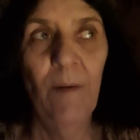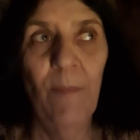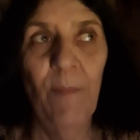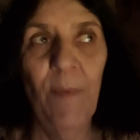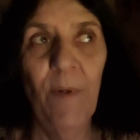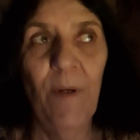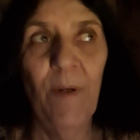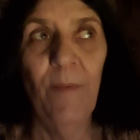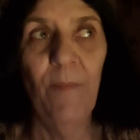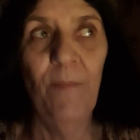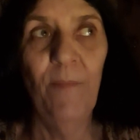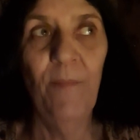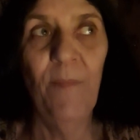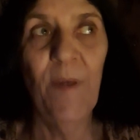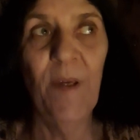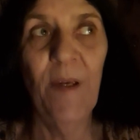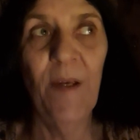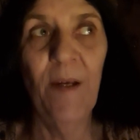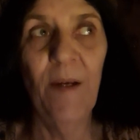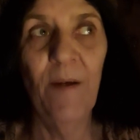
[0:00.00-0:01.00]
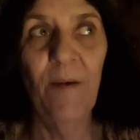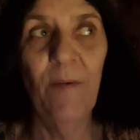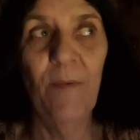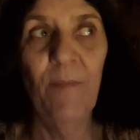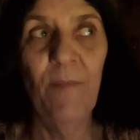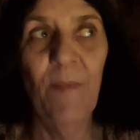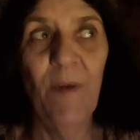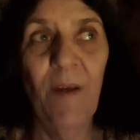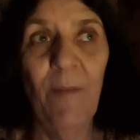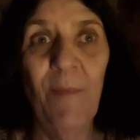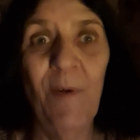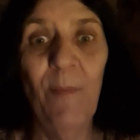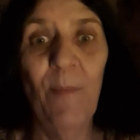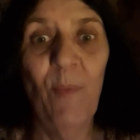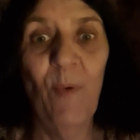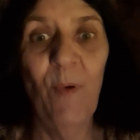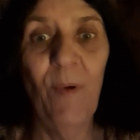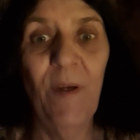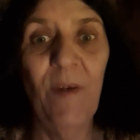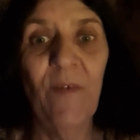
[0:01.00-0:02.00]
But yeah, I've been
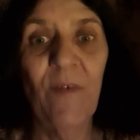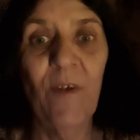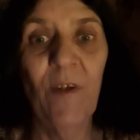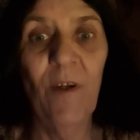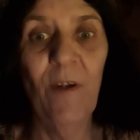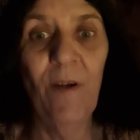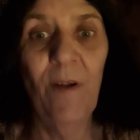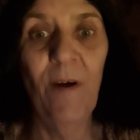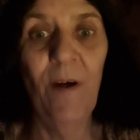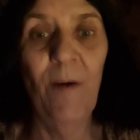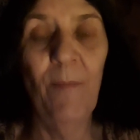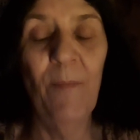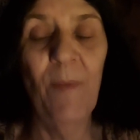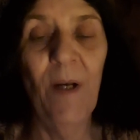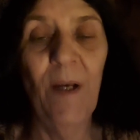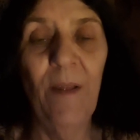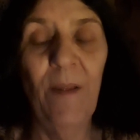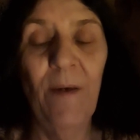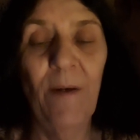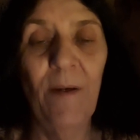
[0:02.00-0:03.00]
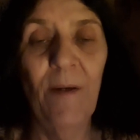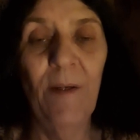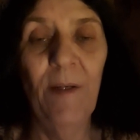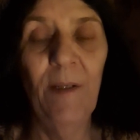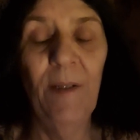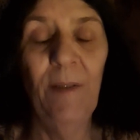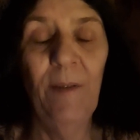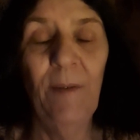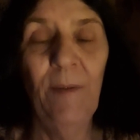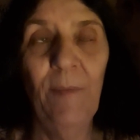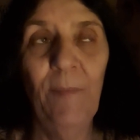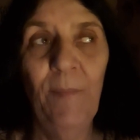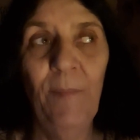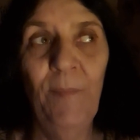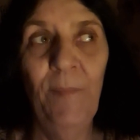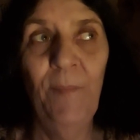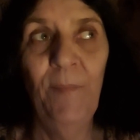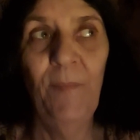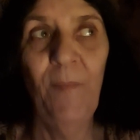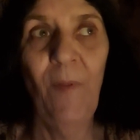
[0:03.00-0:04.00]
poisoned a lot by the
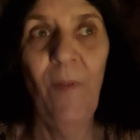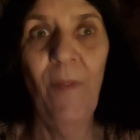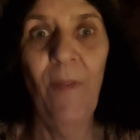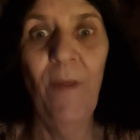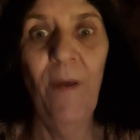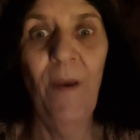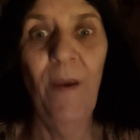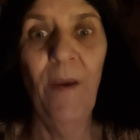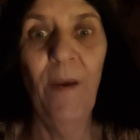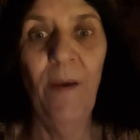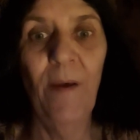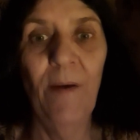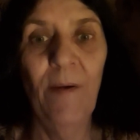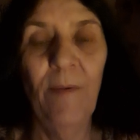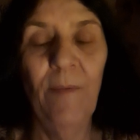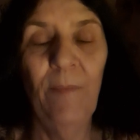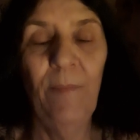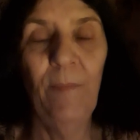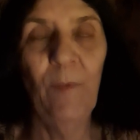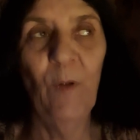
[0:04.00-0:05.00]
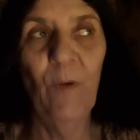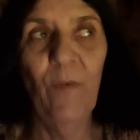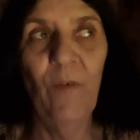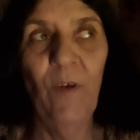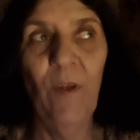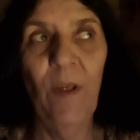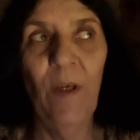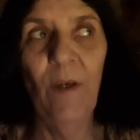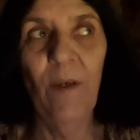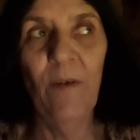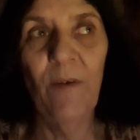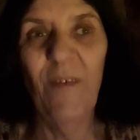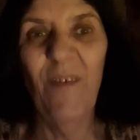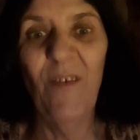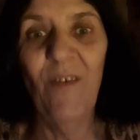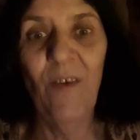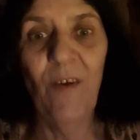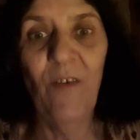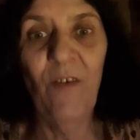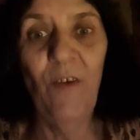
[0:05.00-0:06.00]
they over the
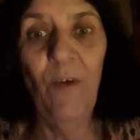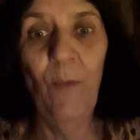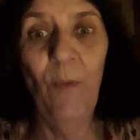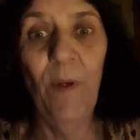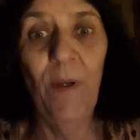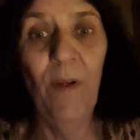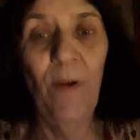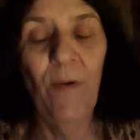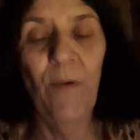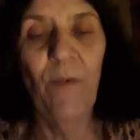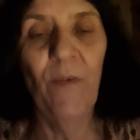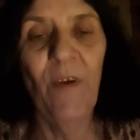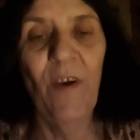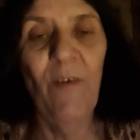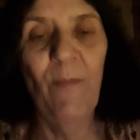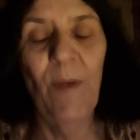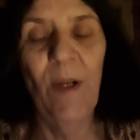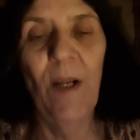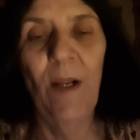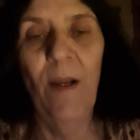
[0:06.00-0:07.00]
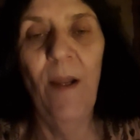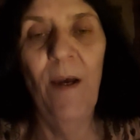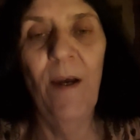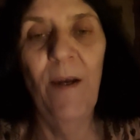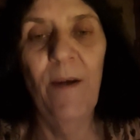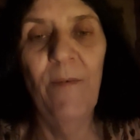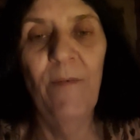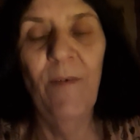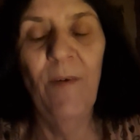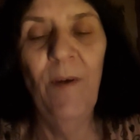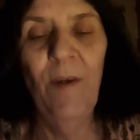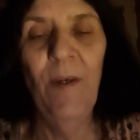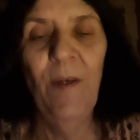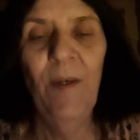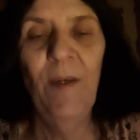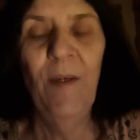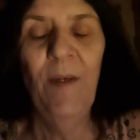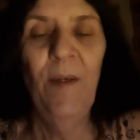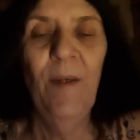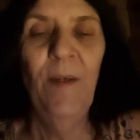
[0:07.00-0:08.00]
61 years I've been alive.
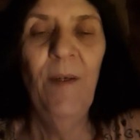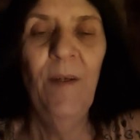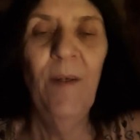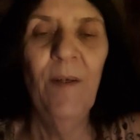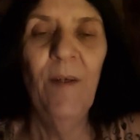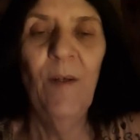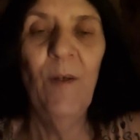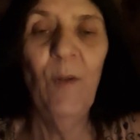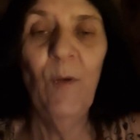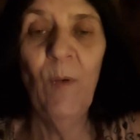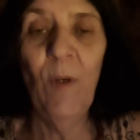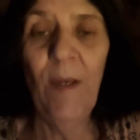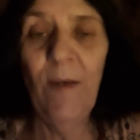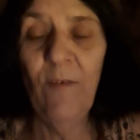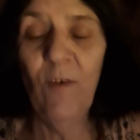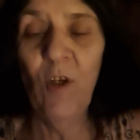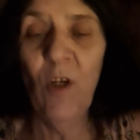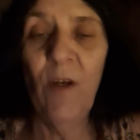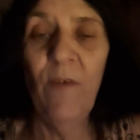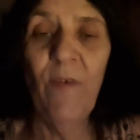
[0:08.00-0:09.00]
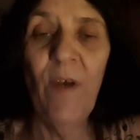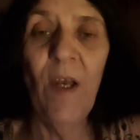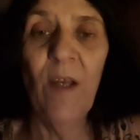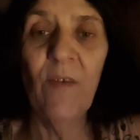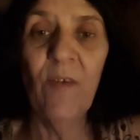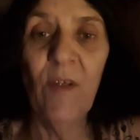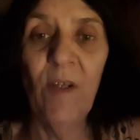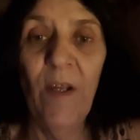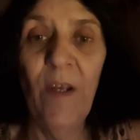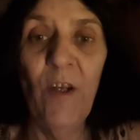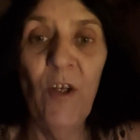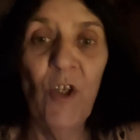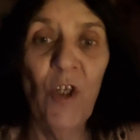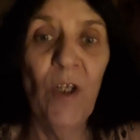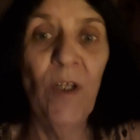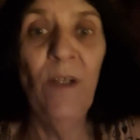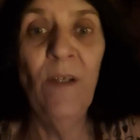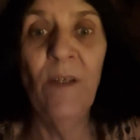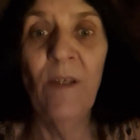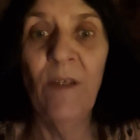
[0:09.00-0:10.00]
Although I haven't got
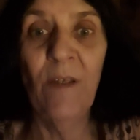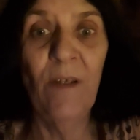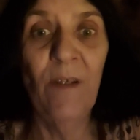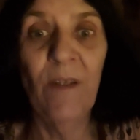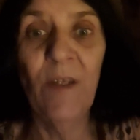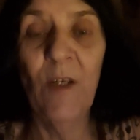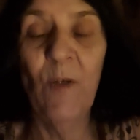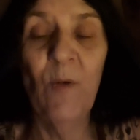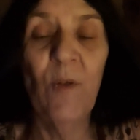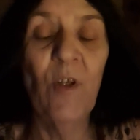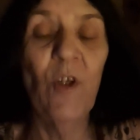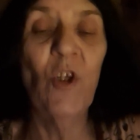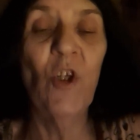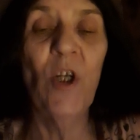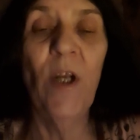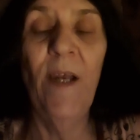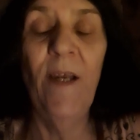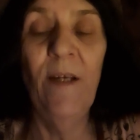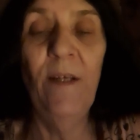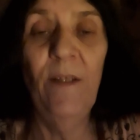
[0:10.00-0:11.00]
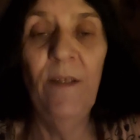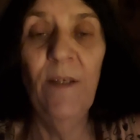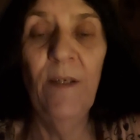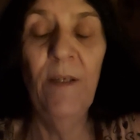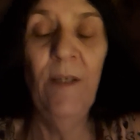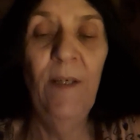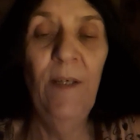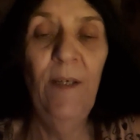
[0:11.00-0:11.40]
vaccination since I was a child,